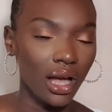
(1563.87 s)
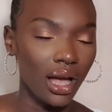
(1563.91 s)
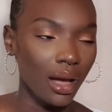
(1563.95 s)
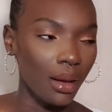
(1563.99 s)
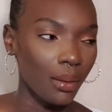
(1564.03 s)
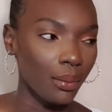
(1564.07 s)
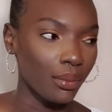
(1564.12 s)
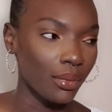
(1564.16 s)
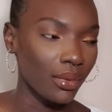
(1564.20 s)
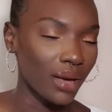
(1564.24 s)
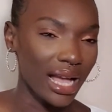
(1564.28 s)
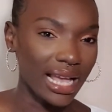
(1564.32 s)

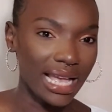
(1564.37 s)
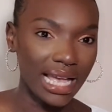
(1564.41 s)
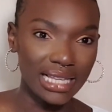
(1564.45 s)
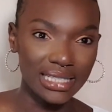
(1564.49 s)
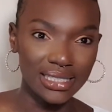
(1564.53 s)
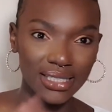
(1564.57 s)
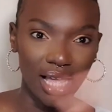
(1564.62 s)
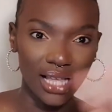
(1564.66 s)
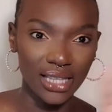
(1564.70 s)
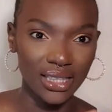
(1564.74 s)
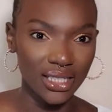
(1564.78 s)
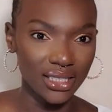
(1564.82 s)
I
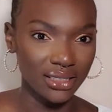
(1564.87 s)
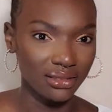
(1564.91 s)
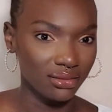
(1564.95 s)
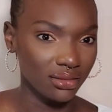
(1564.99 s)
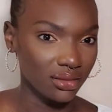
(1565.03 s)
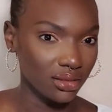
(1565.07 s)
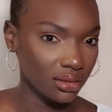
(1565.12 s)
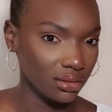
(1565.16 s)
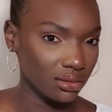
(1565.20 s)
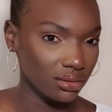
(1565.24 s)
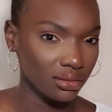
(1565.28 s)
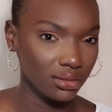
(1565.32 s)
guess like
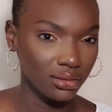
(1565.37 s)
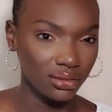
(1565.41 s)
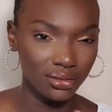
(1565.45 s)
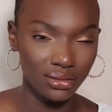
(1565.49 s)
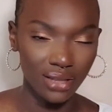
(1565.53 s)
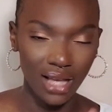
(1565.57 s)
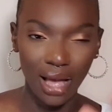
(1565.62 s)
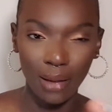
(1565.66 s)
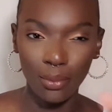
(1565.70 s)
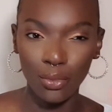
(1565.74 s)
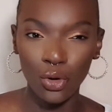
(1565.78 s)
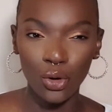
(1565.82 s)

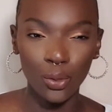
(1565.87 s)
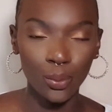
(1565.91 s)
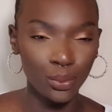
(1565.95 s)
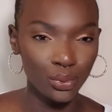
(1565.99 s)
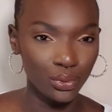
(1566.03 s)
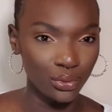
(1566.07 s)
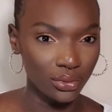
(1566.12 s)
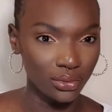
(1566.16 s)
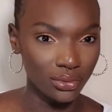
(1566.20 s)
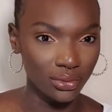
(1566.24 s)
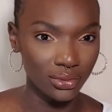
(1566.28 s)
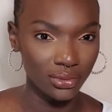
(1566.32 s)
I'm
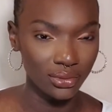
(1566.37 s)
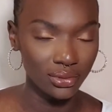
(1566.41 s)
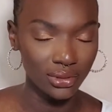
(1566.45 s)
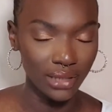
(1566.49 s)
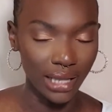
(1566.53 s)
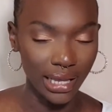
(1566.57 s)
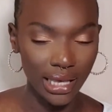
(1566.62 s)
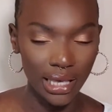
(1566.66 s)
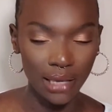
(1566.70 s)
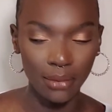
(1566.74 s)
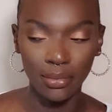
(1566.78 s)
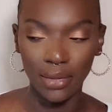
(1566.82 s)
open.
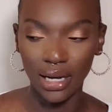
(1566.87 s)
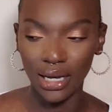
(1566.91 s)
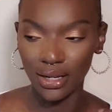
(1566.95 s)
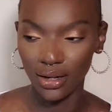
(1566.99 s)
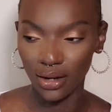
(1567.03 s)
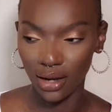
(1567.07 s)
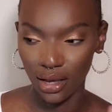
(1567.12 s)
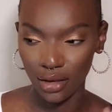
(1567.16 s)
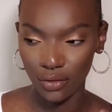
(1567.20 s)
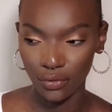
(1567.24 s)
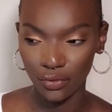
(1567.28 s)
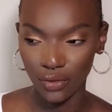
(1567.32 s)
Like, in
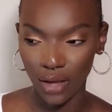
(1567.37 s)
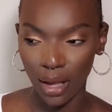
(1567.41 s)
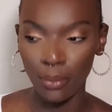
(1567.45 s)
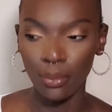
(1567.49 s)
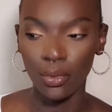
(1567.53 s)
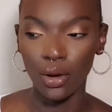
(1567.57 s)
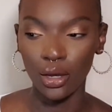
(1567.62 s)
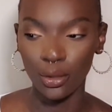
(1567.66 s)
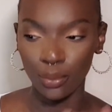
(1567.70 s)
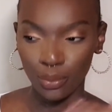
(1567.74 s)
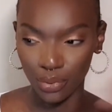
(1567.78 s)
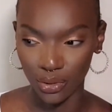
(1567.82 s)
my life,
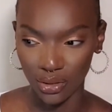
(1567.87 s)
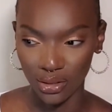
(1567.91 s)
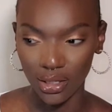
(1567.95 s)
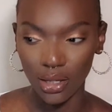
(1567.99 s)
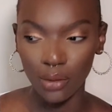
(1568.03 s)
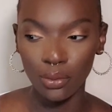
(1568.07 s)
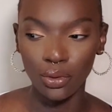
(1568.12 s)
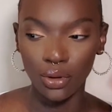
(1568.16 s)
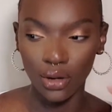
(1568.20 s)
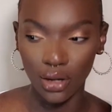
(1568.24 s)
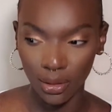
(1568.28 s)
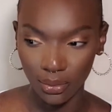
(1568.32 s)
I'm
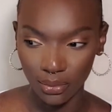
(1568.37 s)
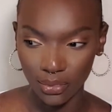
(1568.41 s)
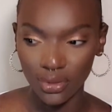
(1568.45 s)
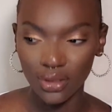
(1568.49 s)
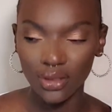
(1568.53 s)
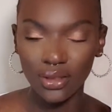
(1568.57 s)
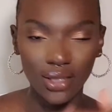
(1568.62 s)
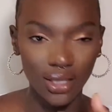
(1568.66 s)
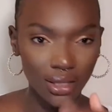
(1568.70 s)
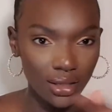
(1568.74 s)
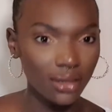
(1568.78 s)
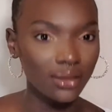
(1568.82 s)
open. It will
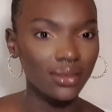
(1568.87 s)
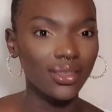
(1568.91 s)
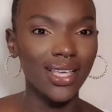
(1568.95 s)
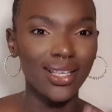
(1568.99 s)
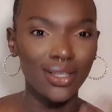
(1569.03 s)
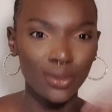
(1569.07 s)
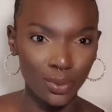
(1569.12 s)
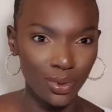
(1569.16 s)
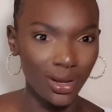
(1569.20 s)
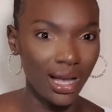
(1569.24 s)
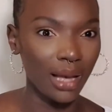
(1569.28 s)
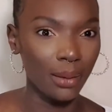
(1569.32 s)
come.
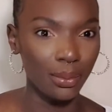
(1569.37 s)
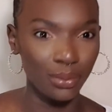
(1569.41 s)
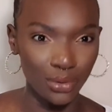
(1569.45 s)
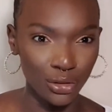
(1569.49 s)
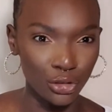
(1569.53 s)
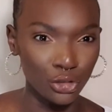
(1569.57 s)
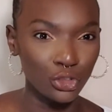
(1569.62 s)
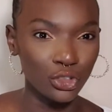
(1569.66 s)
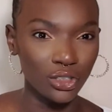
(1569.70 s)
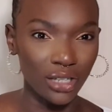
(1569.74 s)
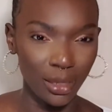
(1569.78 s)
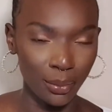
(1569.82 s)
Things will
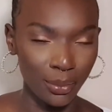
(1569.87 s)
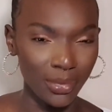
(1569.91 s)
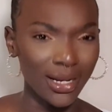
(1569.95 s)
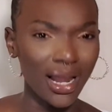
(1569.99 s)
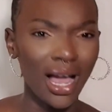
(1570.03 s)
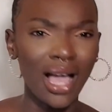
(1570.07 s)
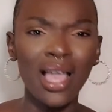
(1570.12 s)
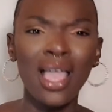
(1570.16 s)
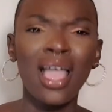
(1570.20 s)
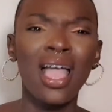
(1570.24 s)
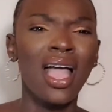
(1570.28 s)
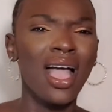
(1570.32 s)
happen. Do you know what I
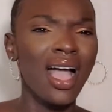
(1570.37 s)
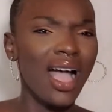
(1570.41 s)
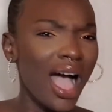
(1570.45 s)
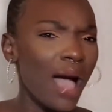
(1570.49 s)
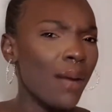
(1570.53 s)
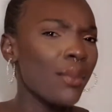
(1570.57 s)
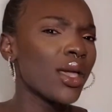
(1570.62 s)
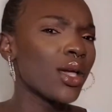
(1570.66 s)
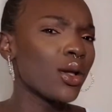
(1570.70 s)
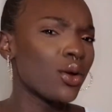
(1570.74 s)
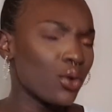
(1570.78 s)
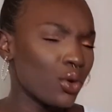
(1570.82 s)
mean?
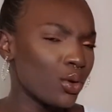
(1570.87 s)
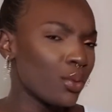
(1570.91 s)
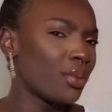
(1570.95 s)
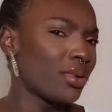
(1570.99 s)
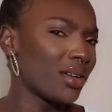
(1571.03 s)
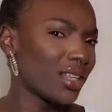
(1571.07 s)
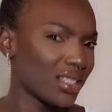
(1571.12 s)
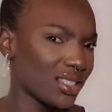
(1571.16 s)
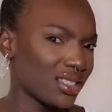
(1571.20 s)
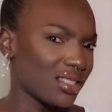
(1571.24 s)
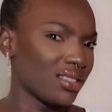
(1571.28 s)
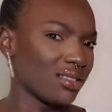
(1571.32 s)
I'm a
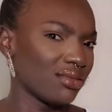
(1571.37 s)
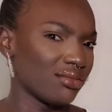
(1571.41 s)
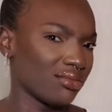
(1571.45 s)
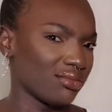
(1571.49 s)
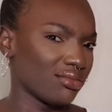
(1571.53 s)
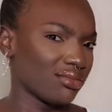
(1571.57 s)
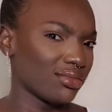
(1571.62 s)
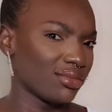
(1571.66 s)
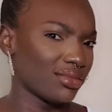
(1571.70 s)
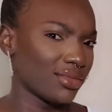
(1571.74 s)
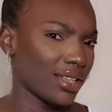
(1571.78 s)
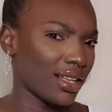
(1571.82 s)
cool
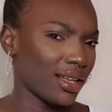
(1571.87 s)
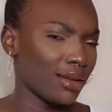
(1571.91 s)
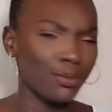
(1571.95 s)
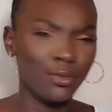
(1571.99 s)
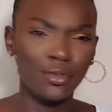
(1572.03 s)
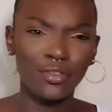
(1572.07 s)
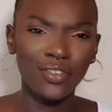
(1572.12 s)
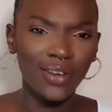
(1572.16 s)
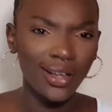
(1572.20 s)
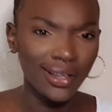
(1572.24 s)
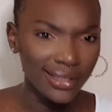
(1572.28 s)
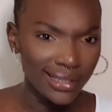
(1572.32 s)
person.
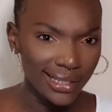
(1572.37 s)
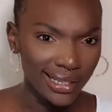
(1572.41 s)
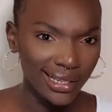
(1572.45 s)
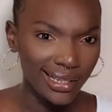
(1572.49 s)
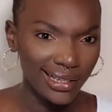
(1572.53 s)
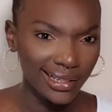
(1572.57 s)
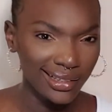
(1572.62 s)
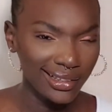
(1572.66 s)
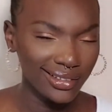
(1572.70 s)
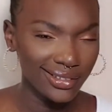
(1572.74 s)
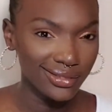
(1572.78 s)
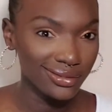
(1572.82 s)
I'm
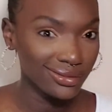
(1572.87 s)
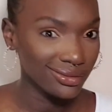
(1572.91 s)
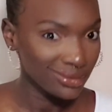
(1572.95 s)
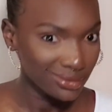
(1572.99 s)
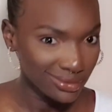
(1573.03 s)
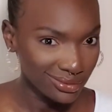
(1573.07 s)
funny.